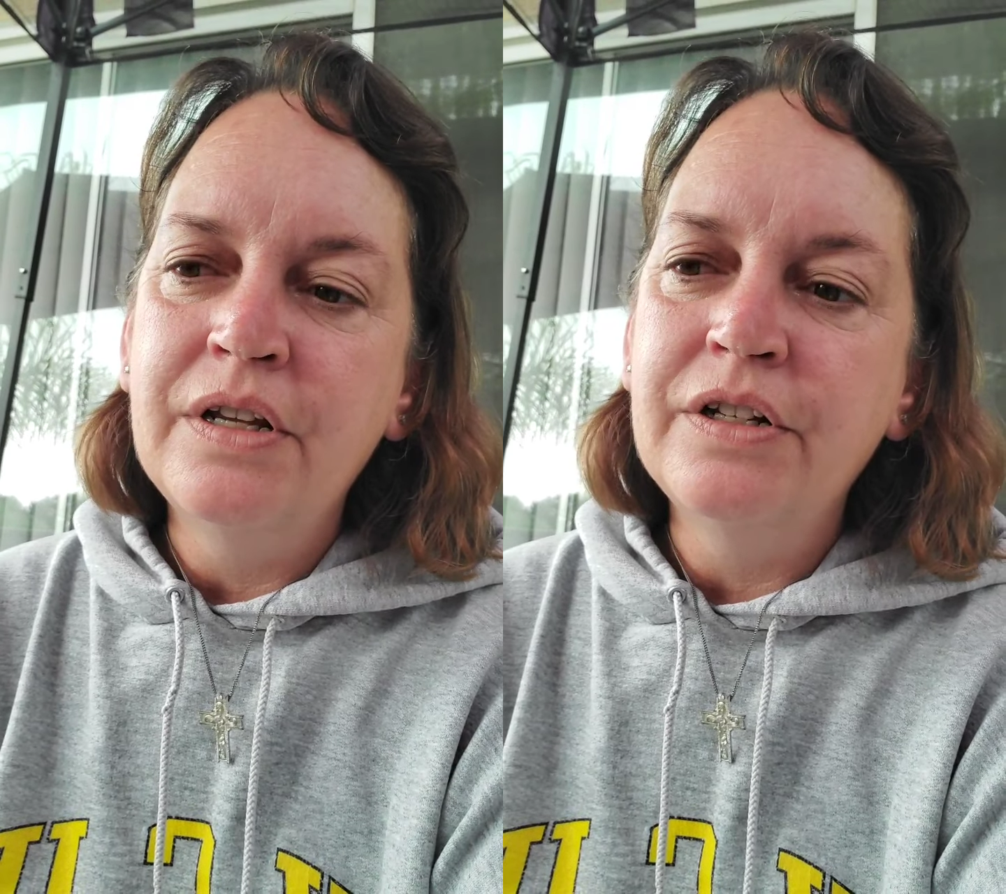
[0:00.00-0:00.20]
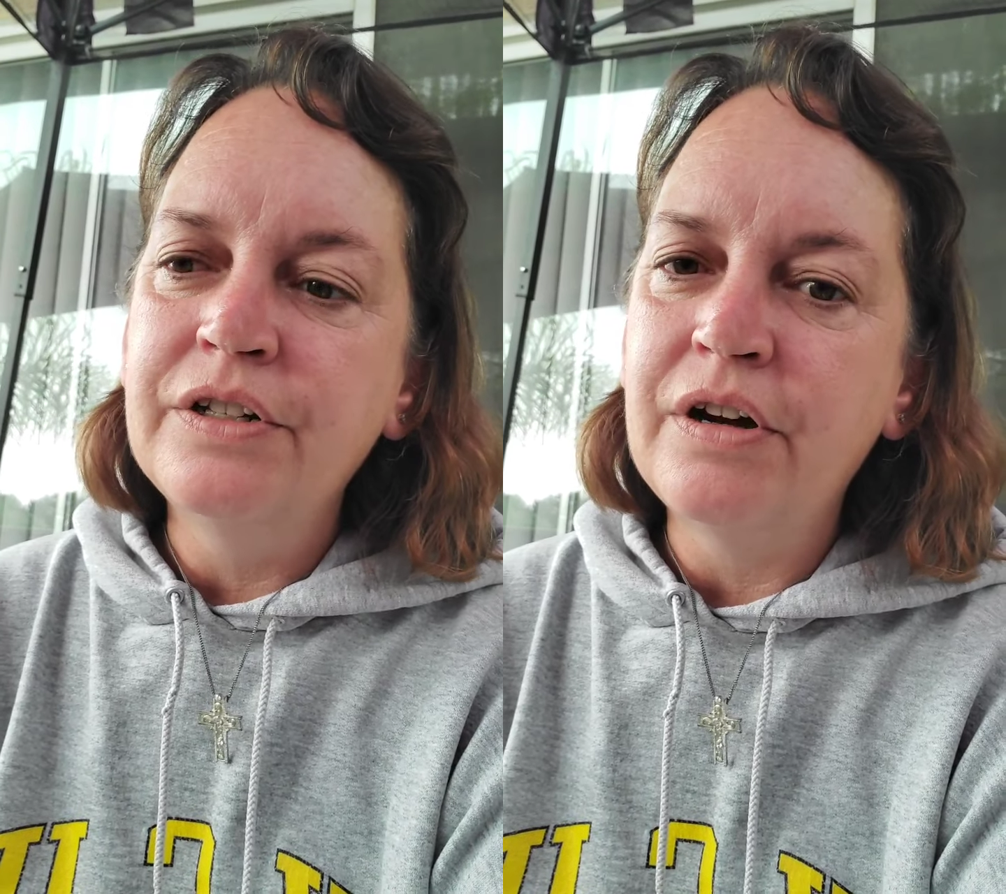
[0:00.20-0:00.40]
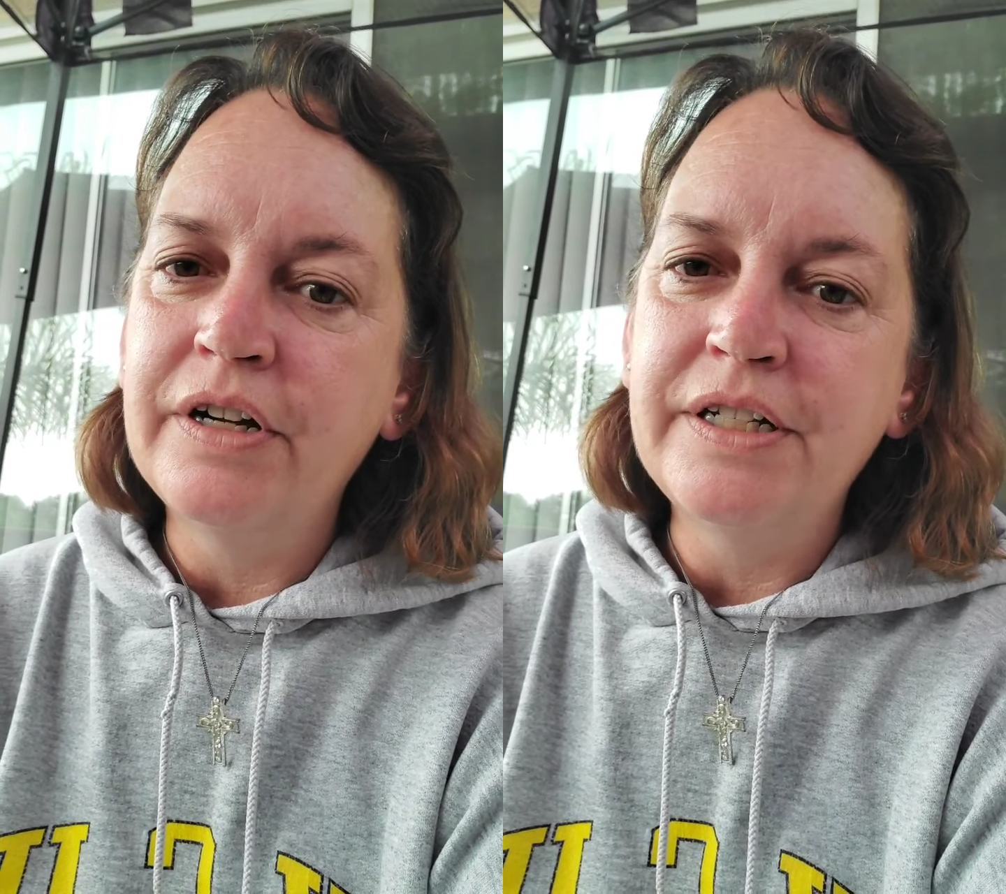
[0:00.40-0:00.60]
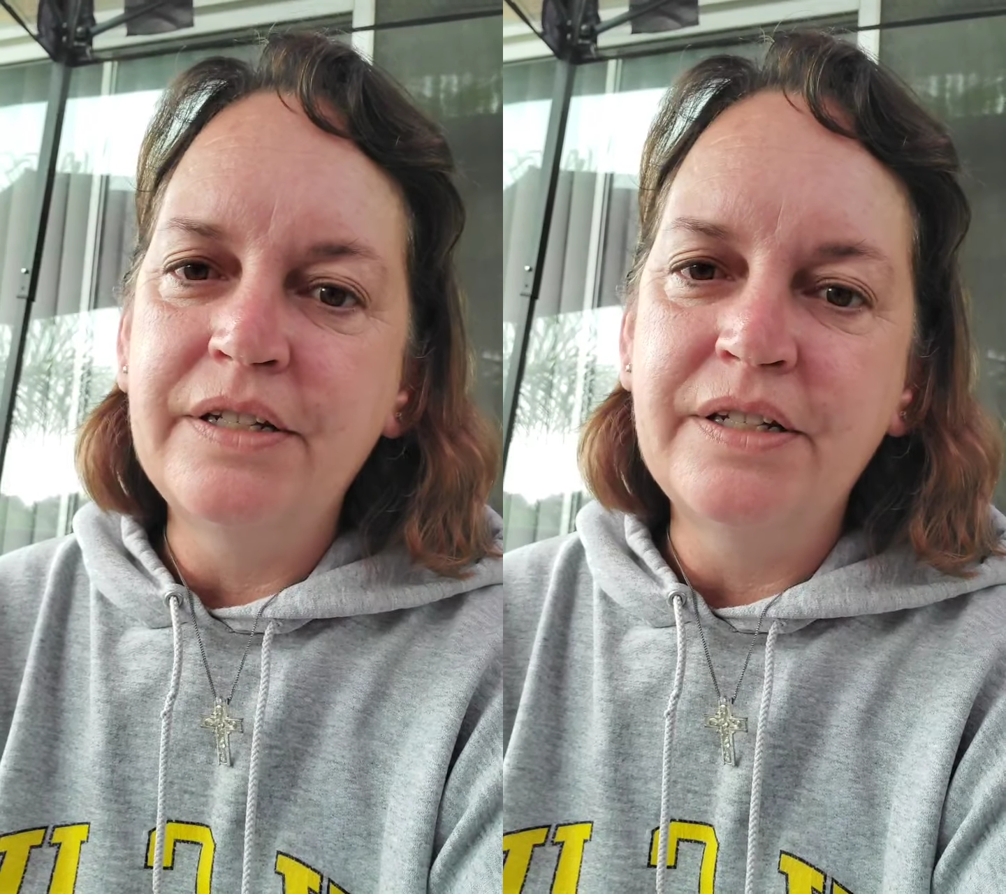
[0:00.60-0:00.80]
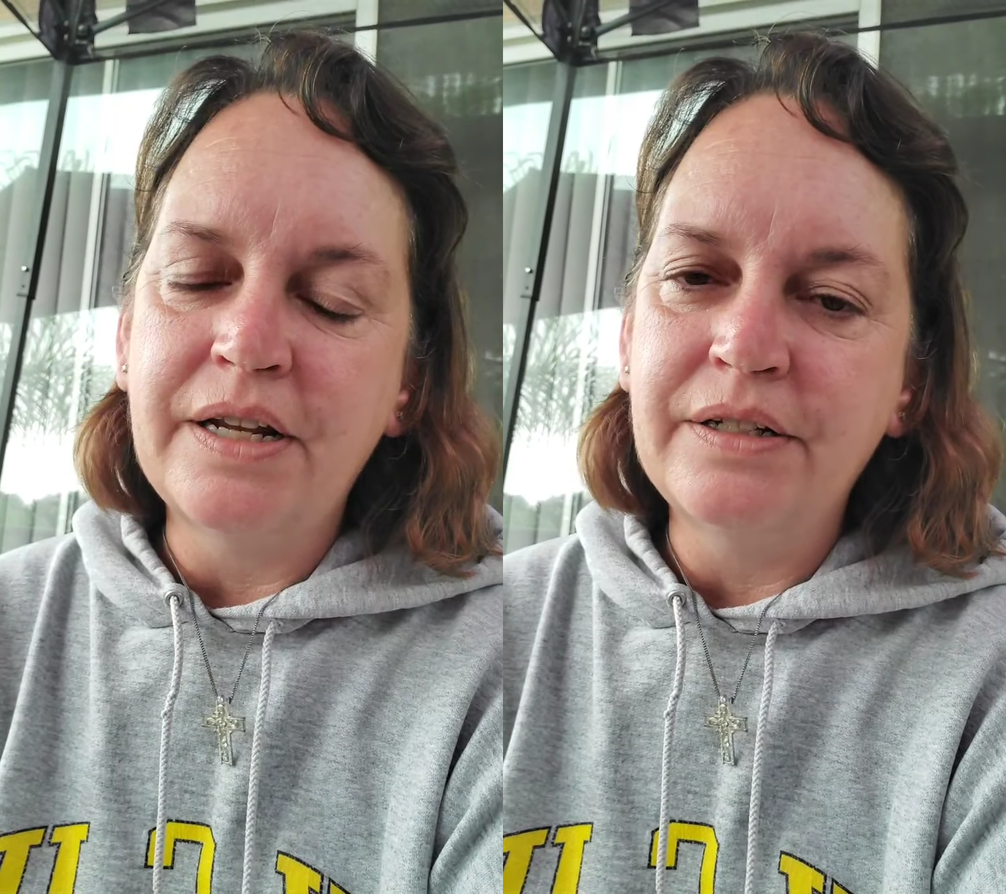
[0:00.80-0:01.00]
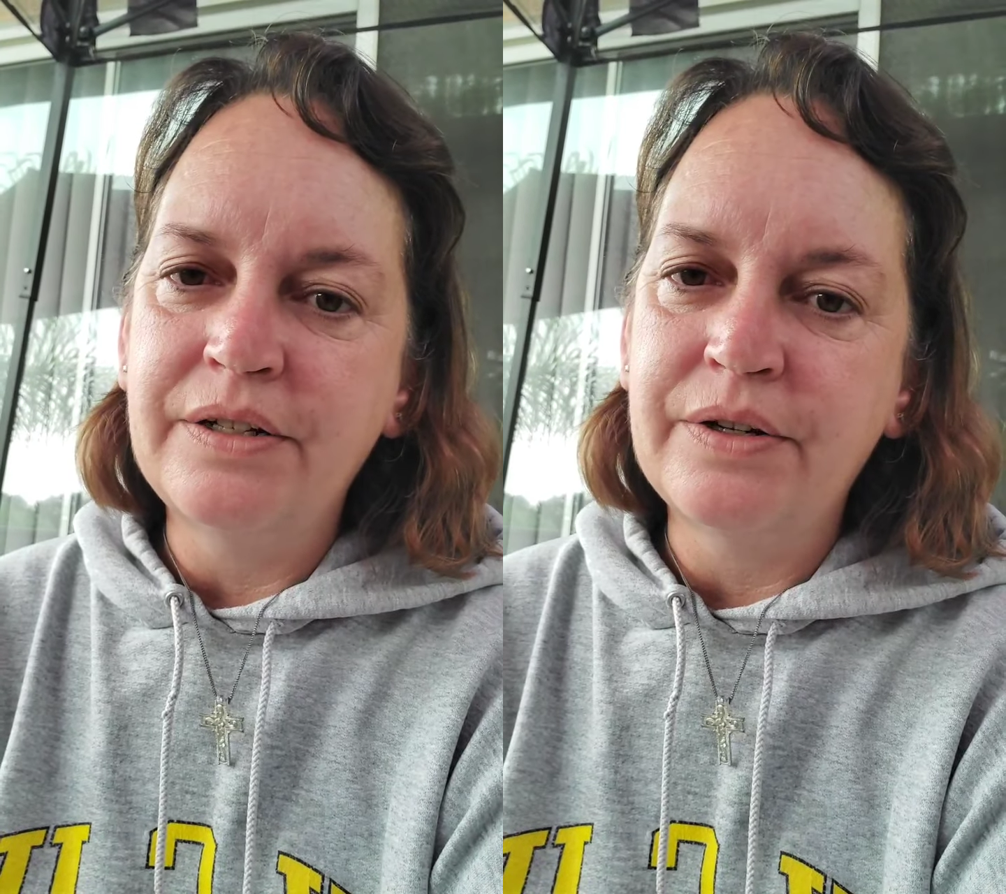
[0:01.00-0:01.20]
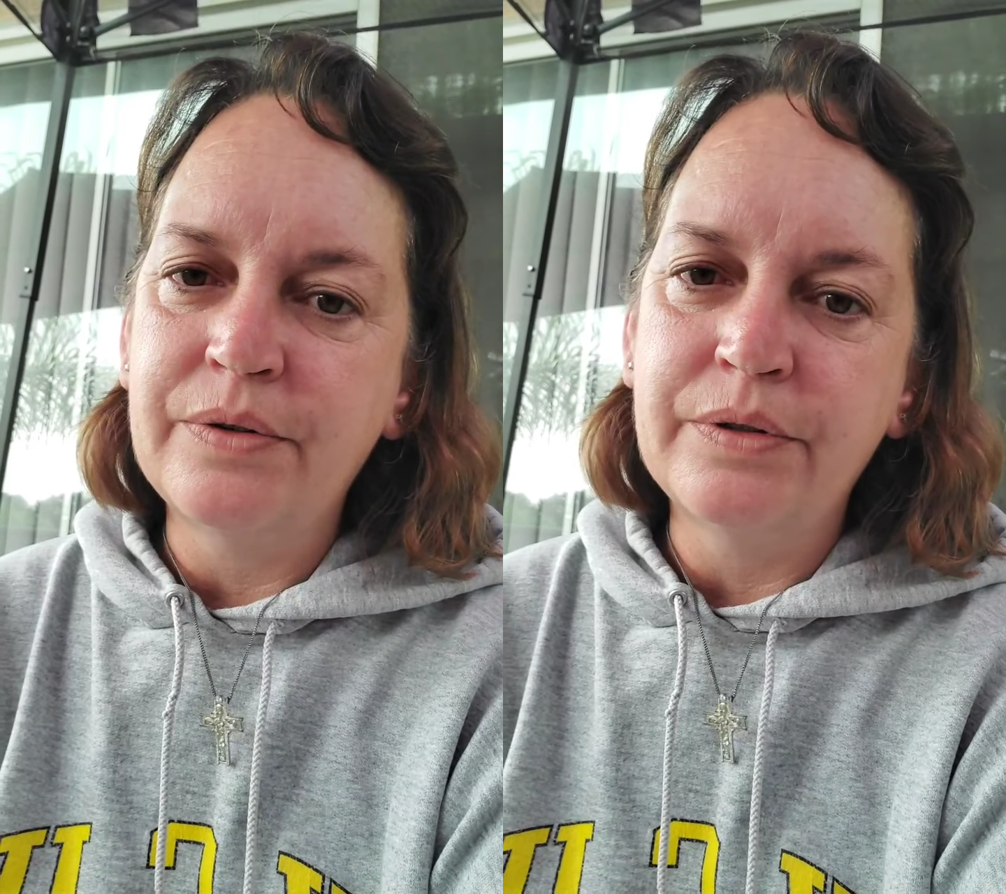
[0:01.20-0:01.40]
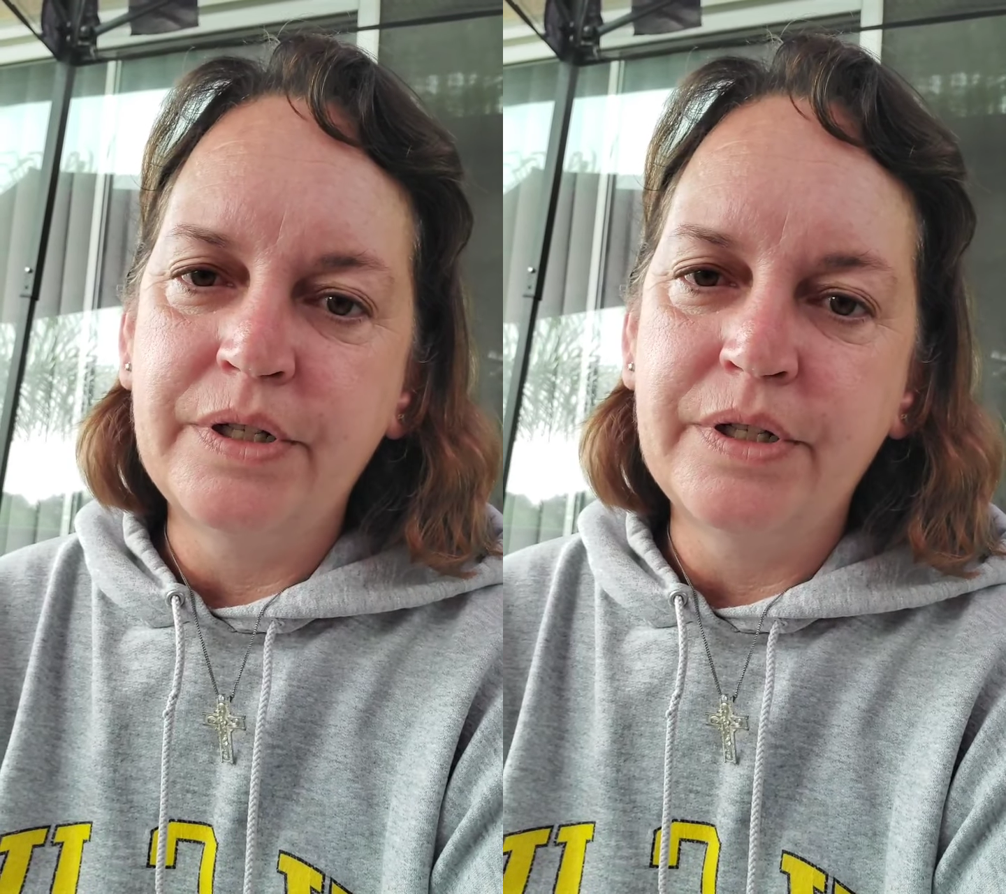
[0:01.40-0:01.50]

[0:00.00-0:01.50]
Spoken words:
nonsensical